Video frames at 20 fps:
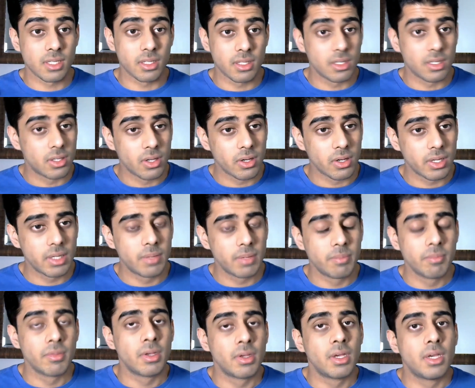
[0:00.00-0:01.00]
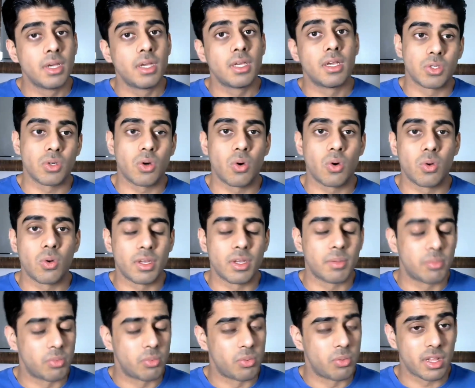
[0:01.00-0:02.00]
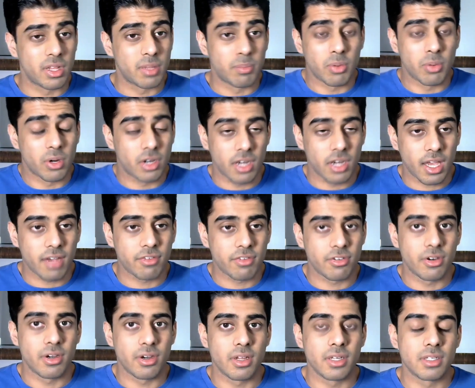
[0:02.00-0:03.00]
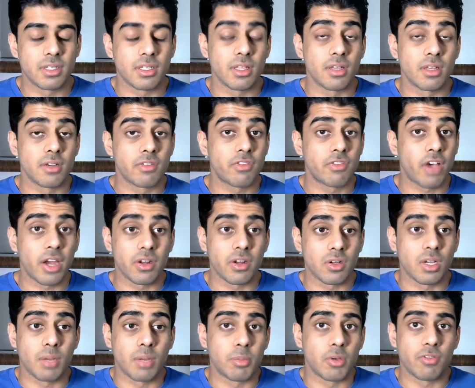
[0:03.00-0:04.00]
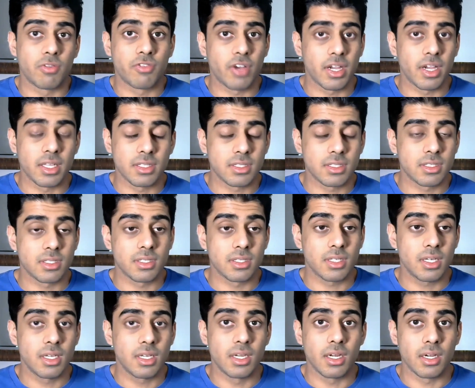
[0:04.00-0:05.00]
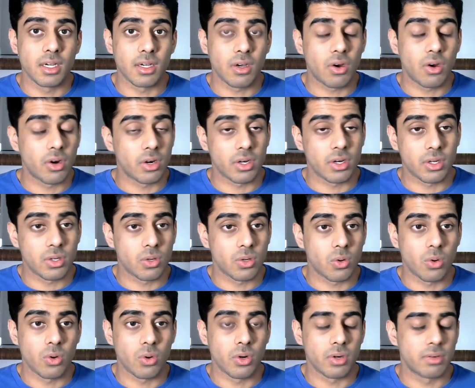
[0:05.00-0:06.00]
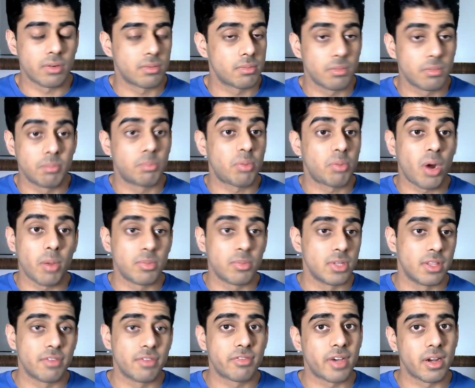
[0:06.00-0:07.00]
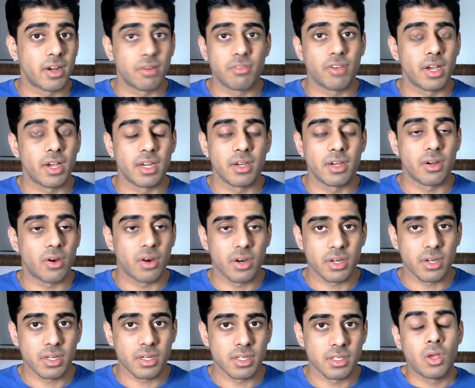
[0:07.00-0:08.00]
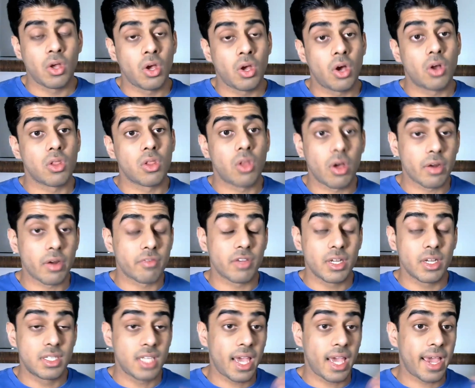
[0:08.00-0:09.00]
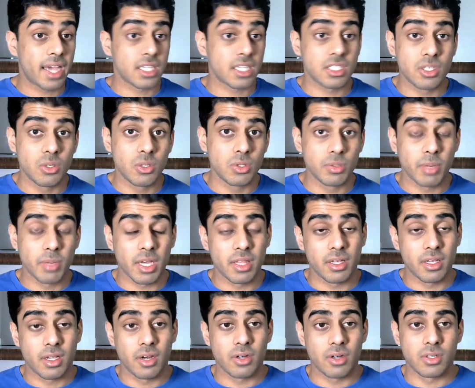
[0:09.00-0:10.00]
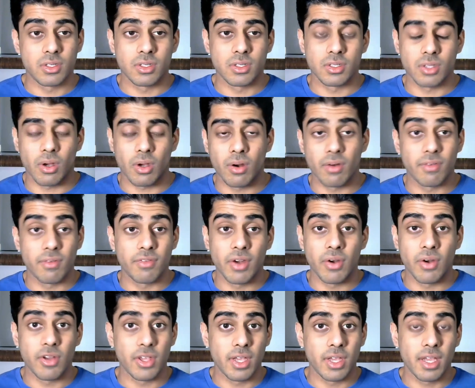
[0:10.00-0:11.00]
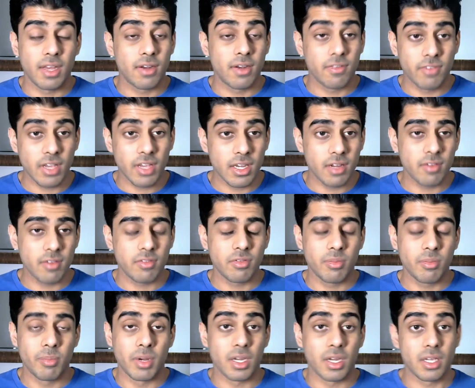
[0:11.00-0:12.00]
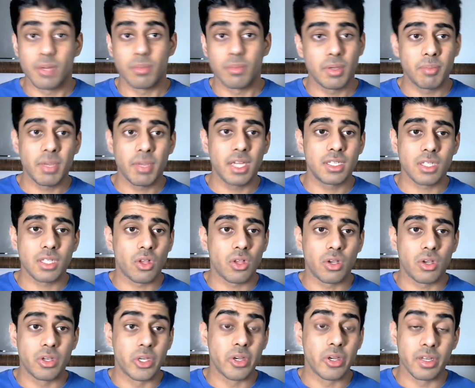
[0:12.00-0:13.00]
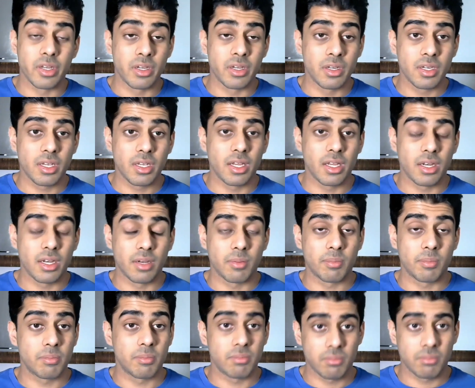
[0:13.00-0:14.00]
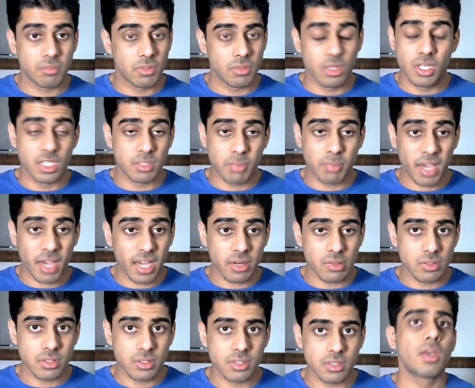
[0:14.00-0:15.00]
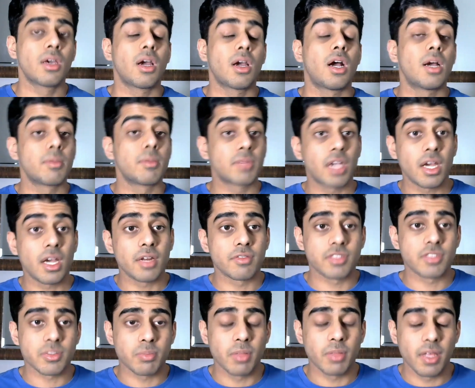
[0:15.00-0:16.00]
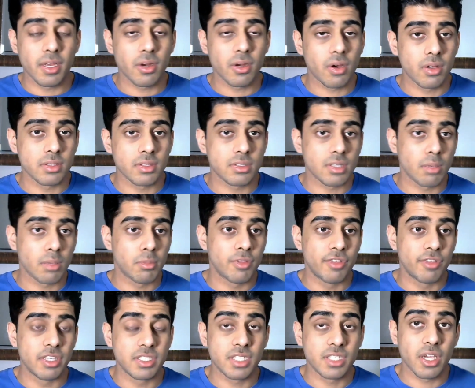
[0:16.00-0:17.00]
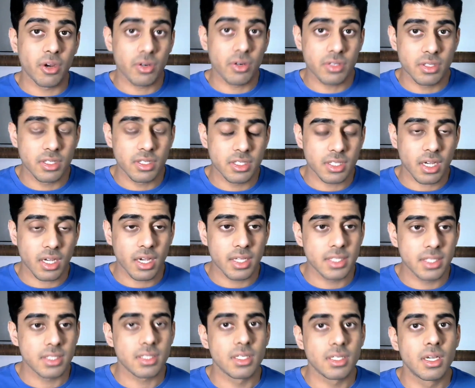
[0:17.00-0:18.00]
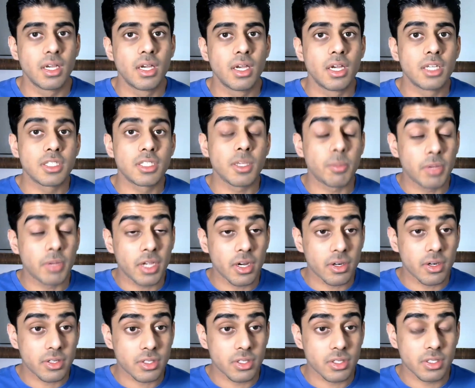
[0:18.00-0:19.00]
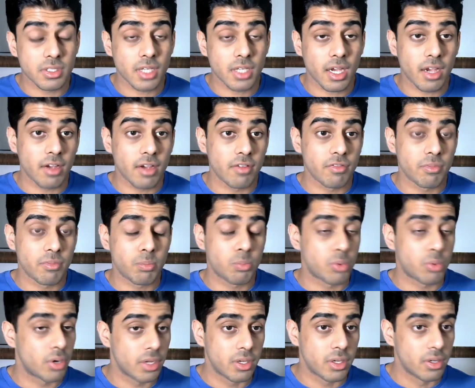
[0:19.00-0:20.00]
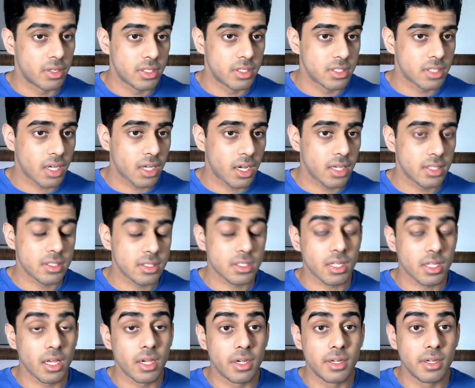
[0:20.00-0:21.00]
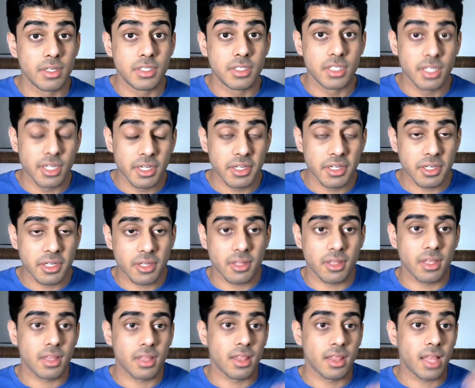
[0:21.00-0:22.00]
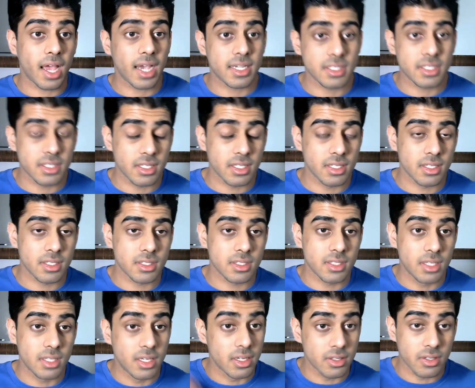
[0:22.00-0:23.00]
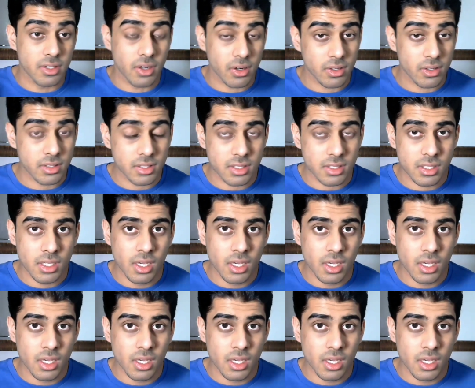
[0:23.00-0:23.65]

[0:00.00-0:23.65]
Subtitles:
good. He'll only really put an effort into the final couple fights in an arc, or probably the final fight in an arc. A lot of attacks used by the characters aren't very innovative, but it can be made to look good in these panels. I'm kind of split on some of these character designs. Some characters have pretty good designs, like Gajeel, Laxus, Gildarts.